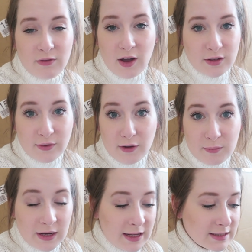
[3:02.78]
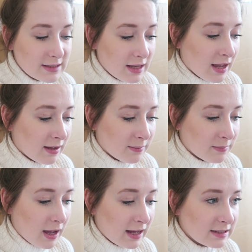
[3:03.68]
the first five minutes
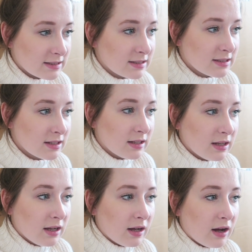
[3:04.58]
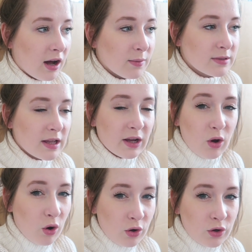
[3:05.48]
um, and I was
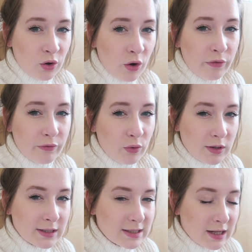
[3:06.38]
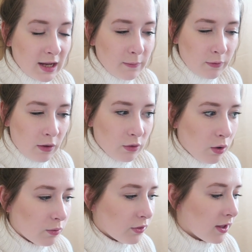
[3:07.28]
like on and off falling asleep throughout the
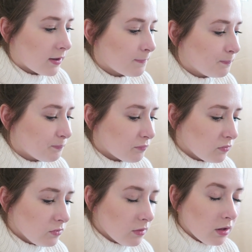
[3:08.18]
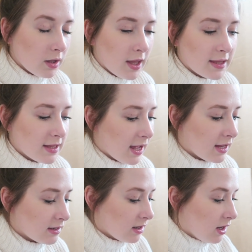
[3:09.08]
whole thing and
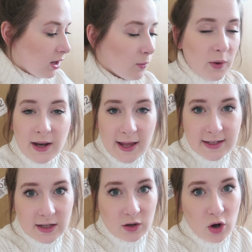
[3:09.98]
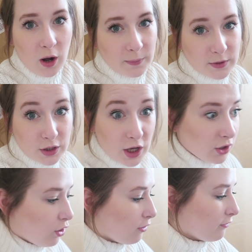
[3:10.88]
then when it ended I got up to
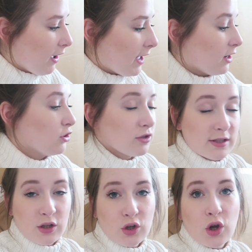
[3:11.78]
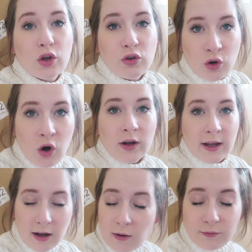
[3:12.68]
turn it off and I just could not
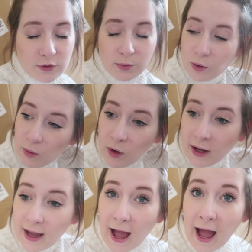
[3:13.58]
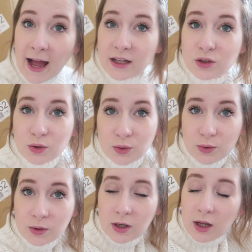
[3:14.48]
get comfortable like at
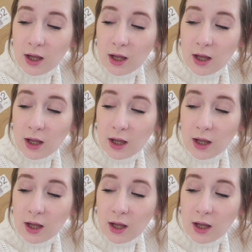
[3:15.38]
all